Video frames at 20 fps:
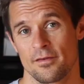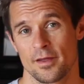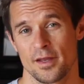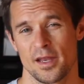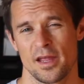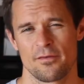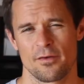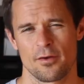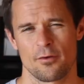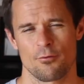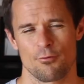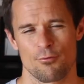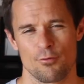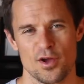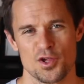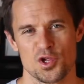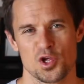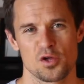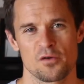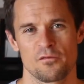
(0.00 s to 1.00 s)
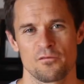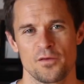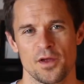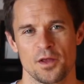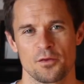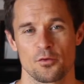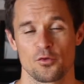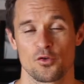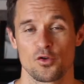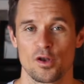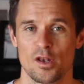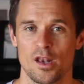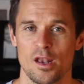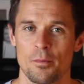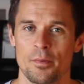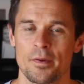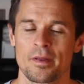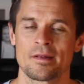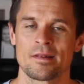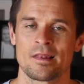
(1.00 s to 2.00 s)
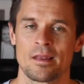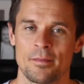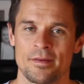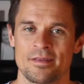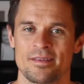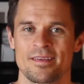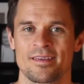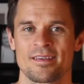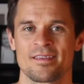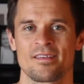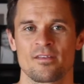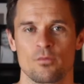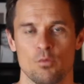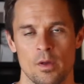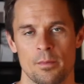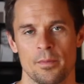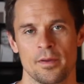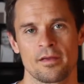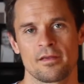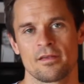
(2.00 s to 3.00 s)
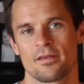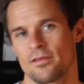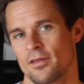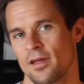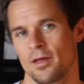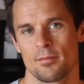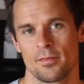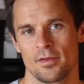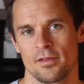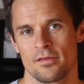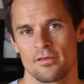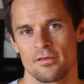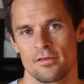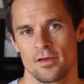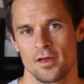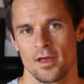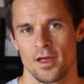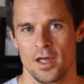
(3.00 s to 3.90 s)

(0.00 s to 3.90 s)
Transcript: can have a crushing effect on your limiting sweeping statements.